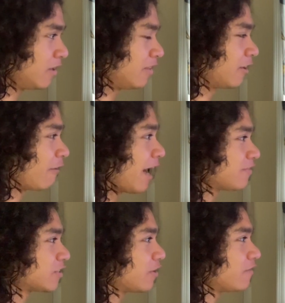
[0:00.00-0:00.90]
The
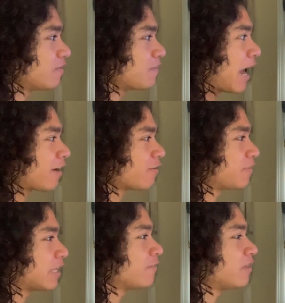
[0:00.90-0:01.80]
grabs don't even matter,
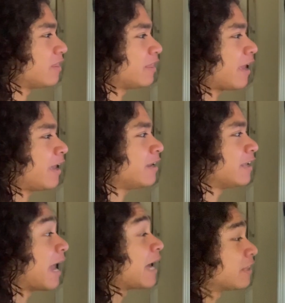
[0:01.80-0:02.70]
but even then,
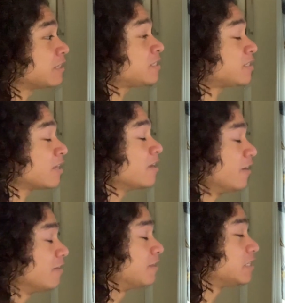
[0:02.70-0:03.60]
yeah, this
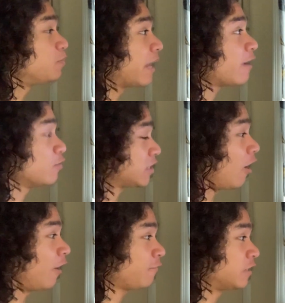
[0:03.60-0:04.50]
bay was
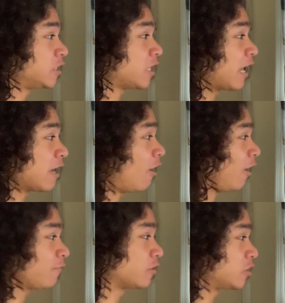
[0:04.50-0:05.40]
off the chain,
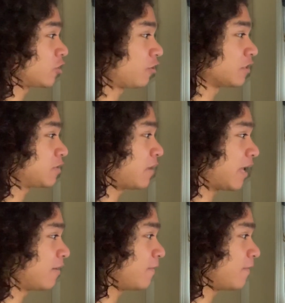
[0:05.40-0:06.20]
off the charts, man.